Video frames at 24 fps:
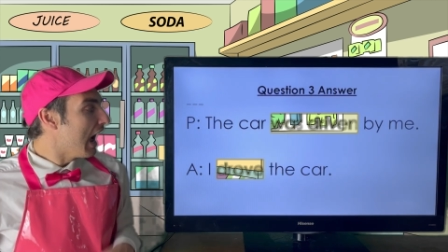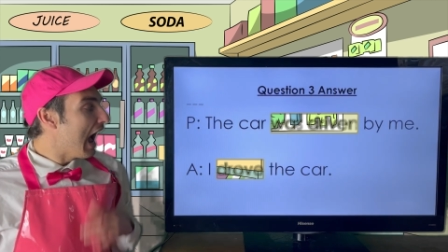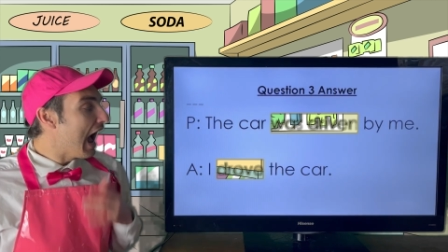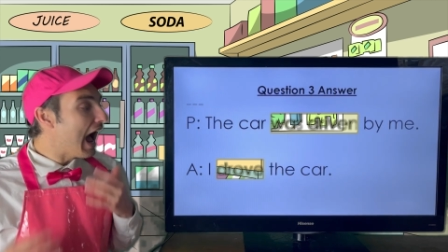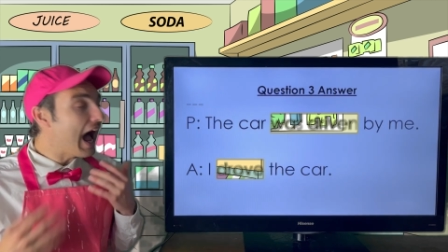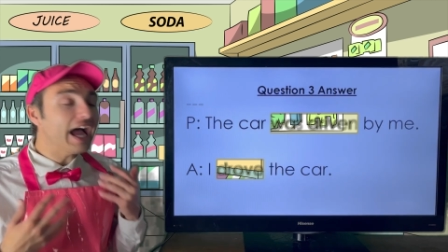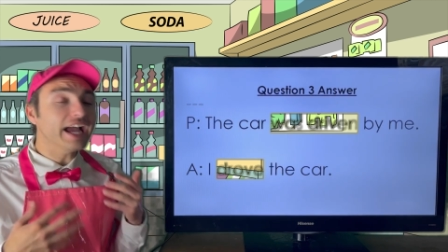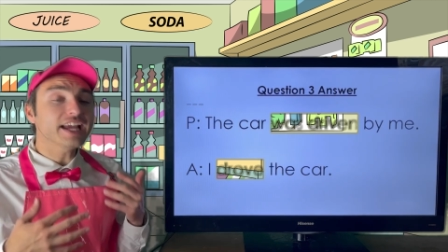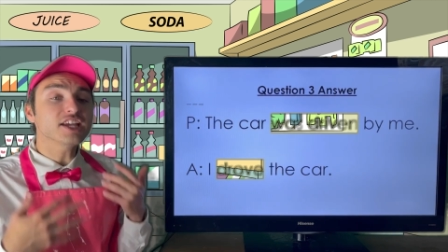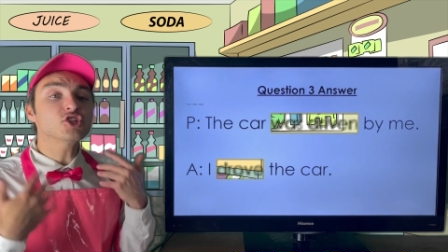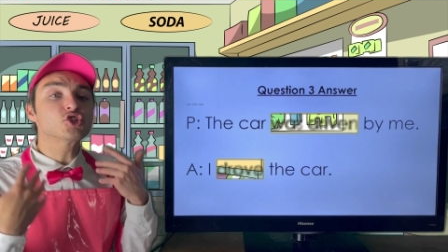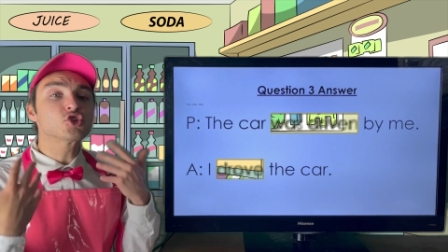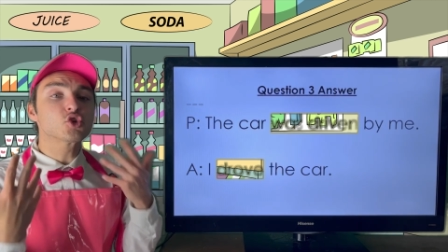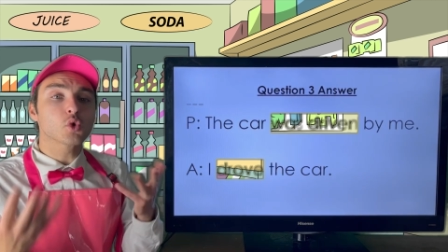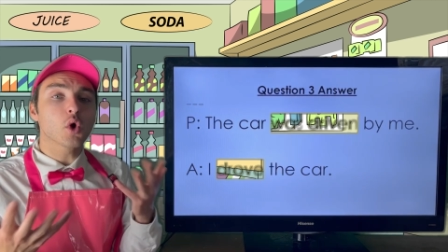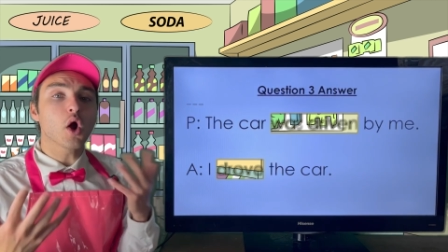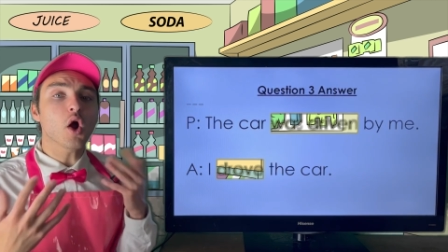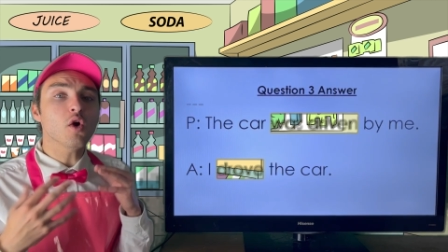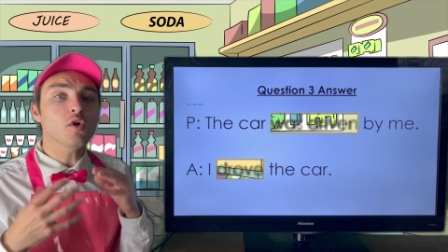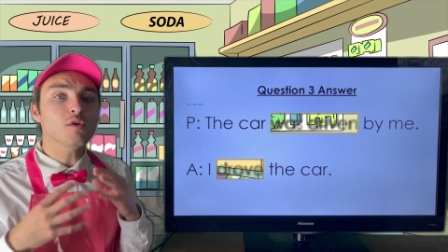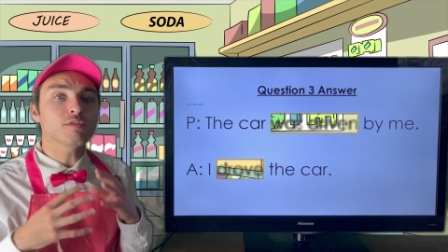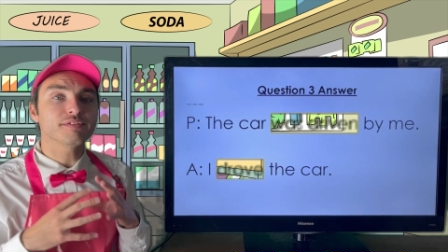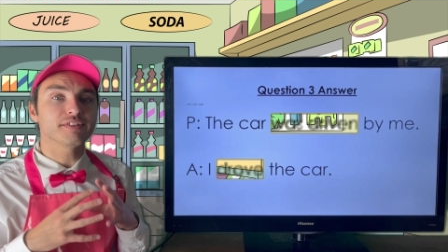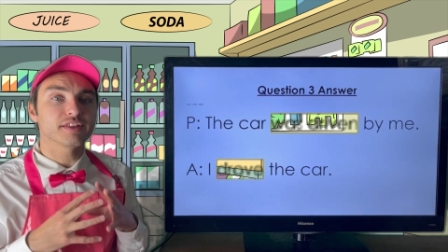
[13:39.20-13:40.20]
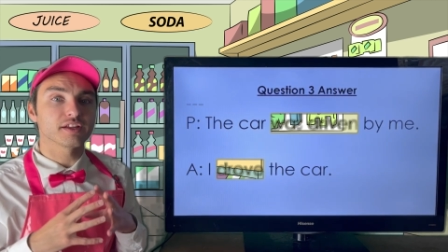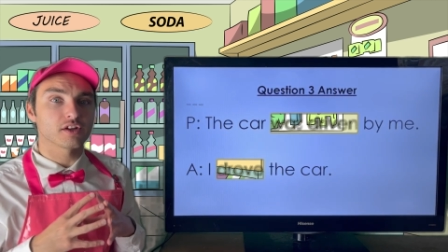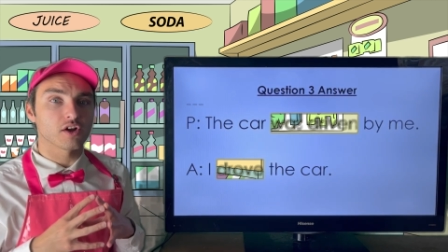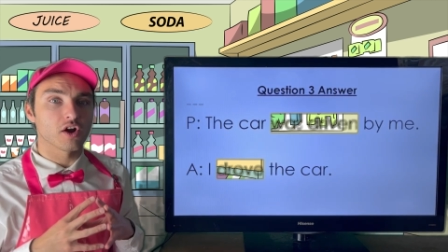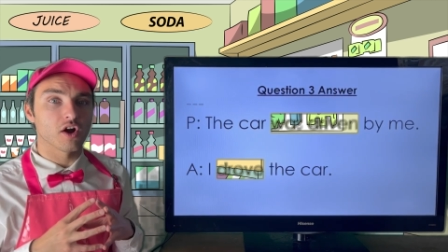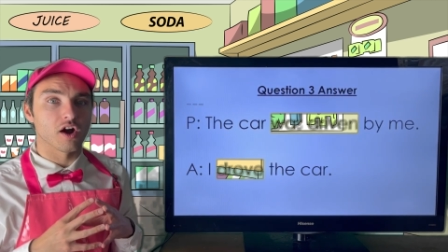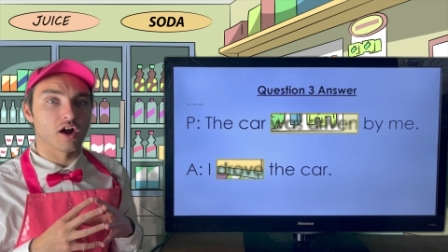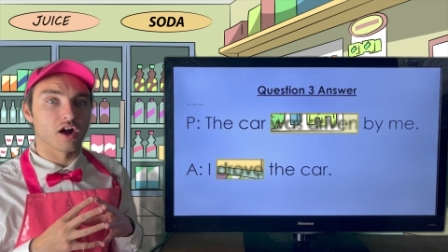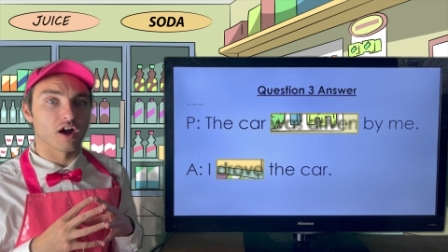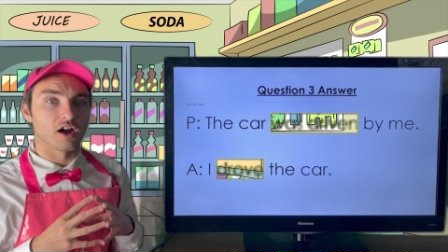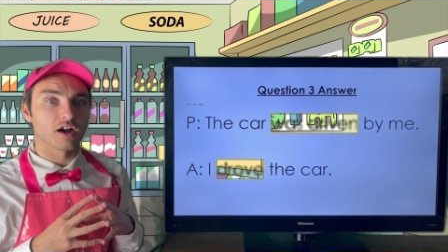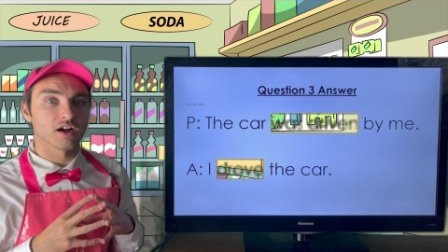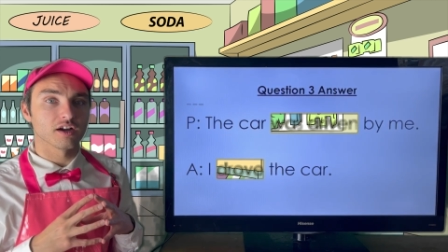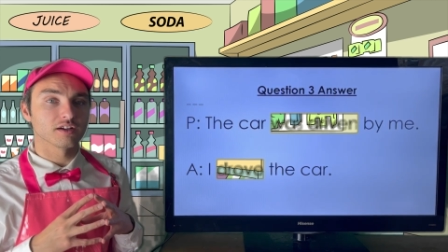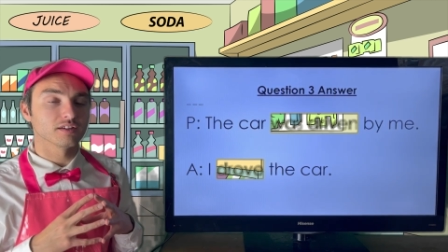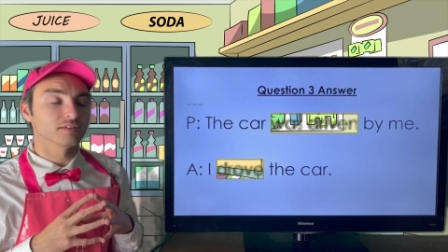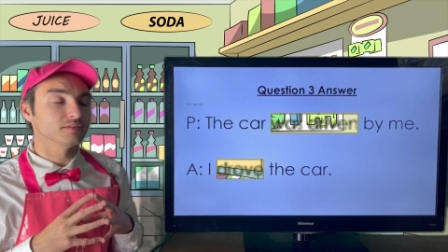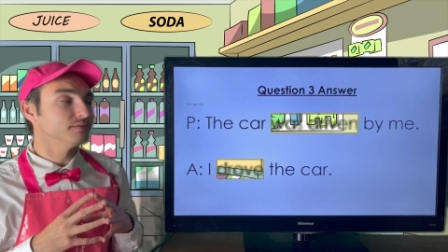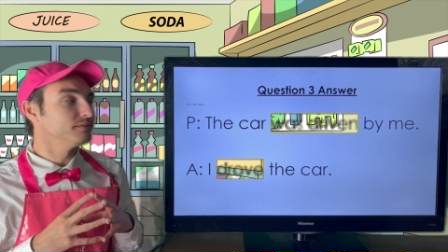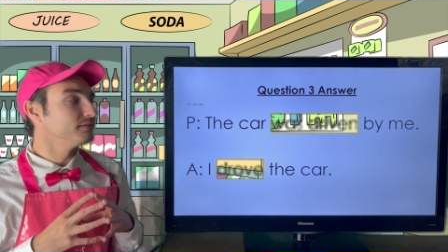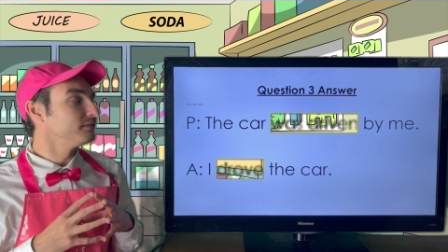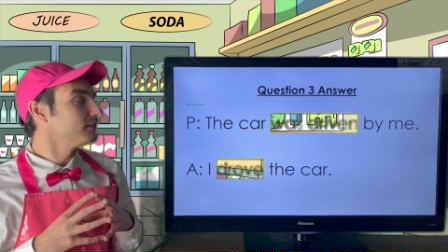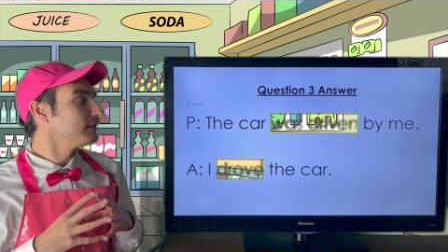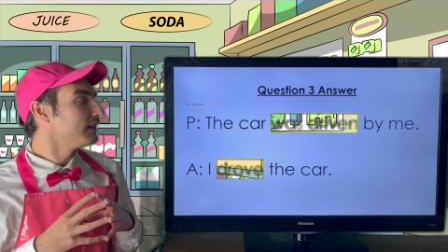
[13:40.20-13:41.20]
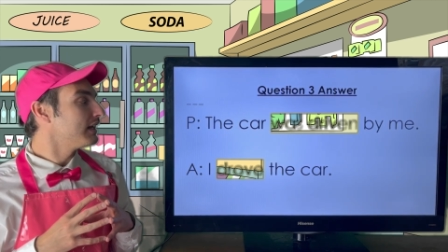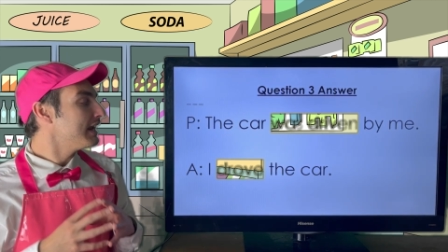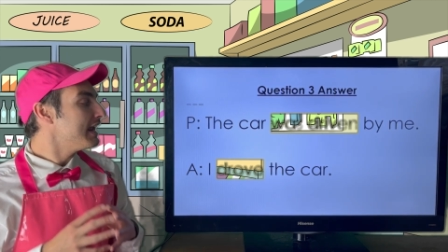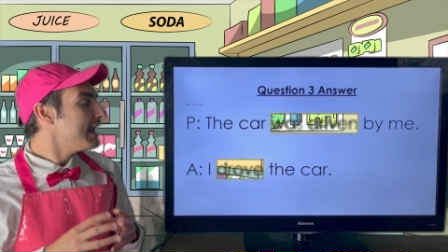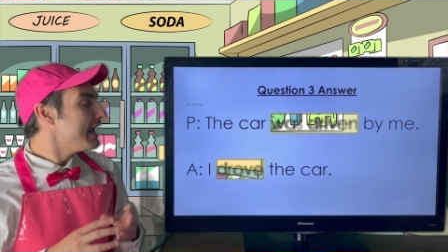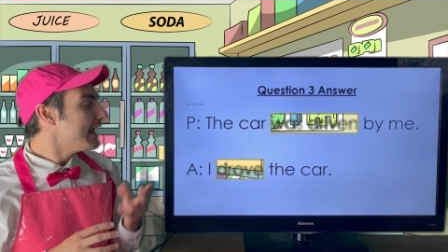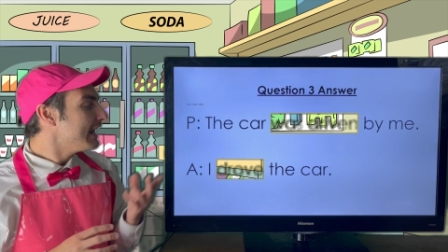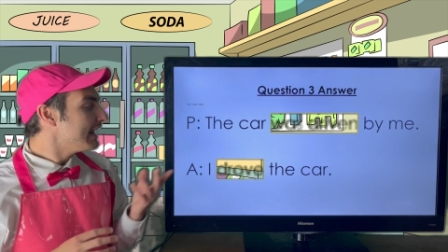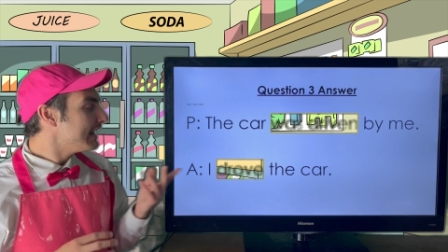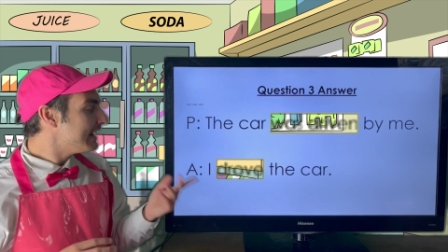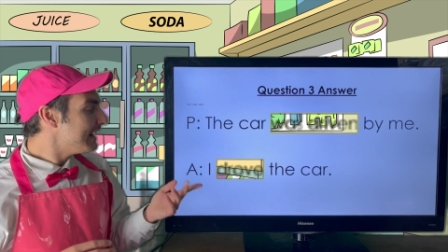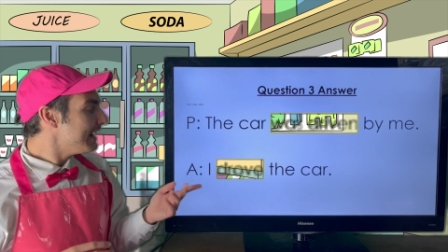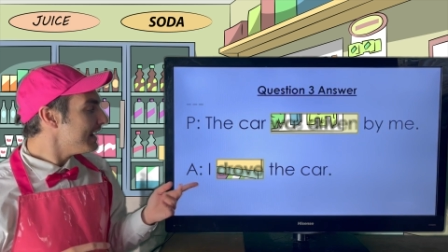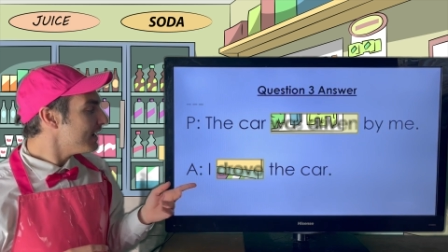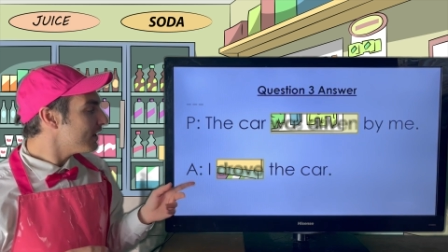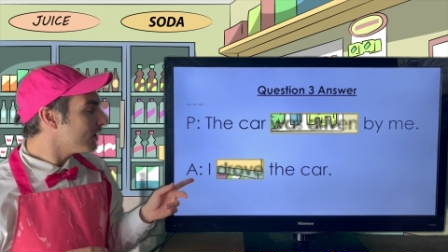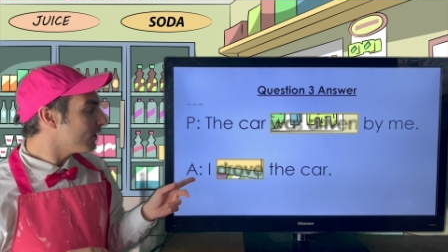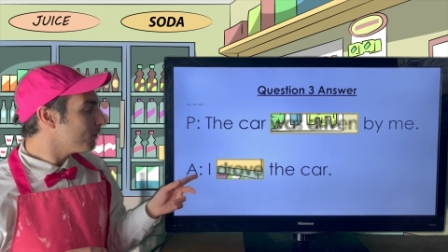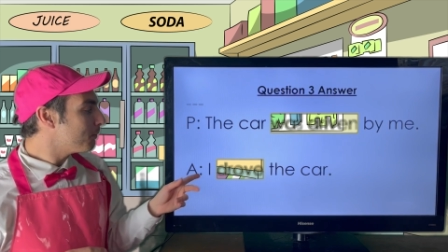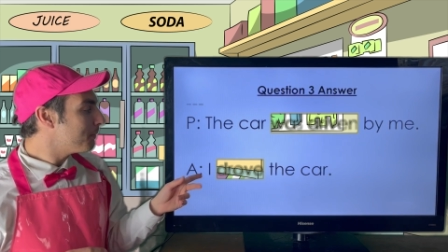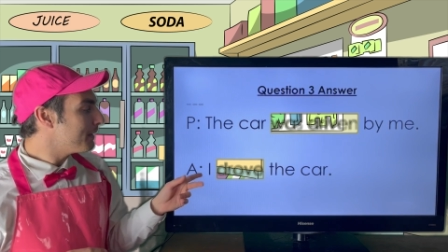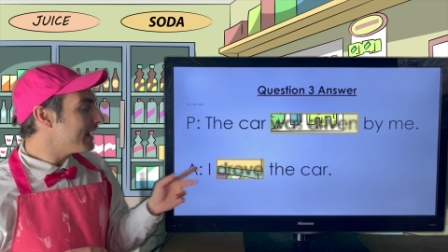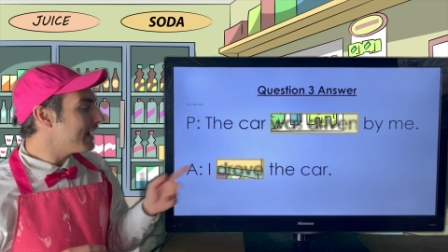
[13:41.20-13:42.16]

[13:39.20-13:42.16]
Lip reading: I drove the car. Here